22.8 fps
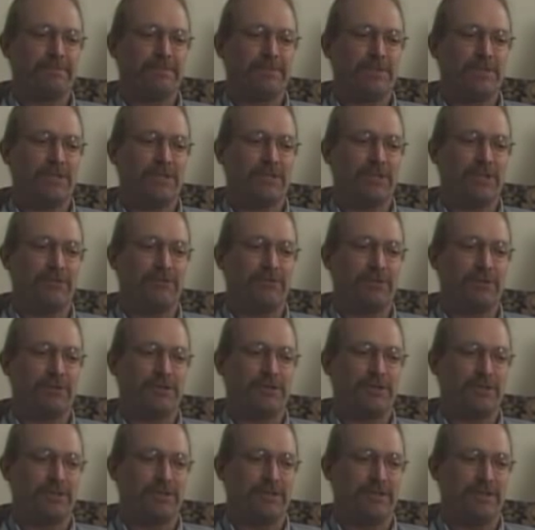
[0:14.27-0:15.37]
since I
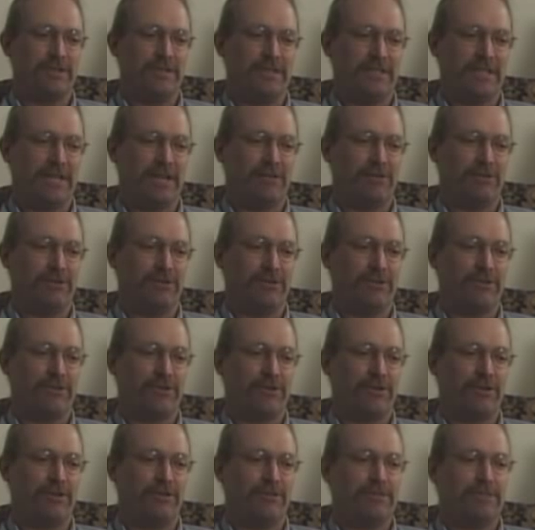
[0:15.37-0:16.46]
first encountered
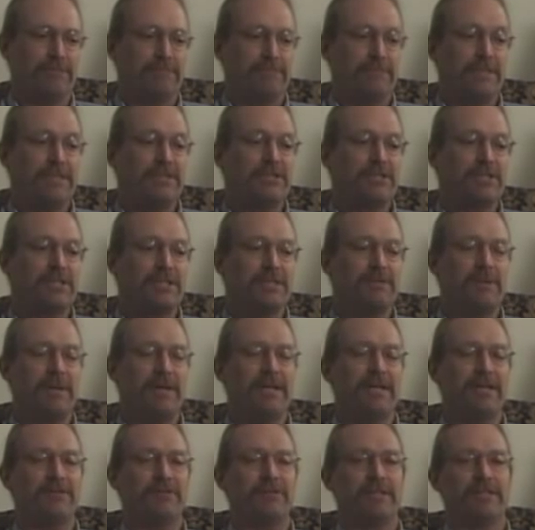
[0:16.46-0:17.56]
Thoreau. Basically,
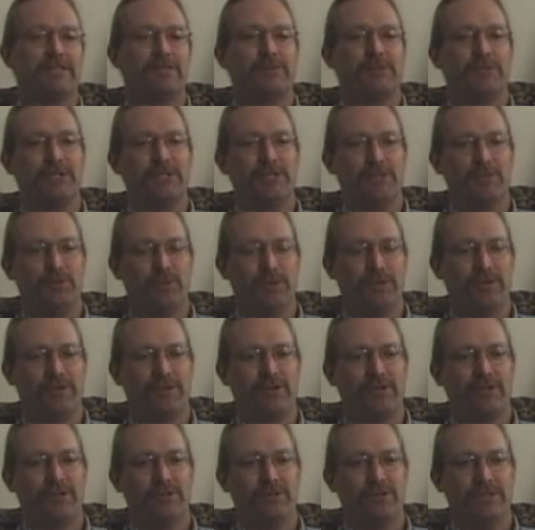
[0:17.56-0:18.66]
my area of expertise with
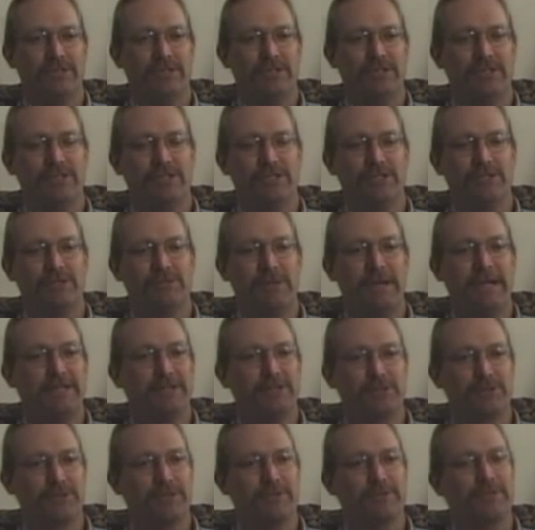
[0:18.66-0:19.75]
Thoreau is his
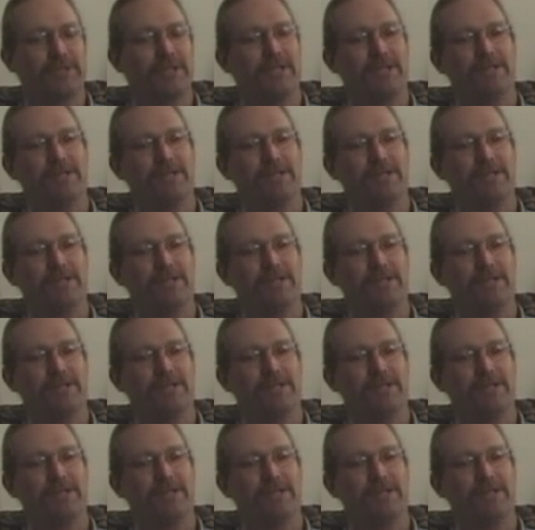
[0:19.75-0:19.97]
manuscripts.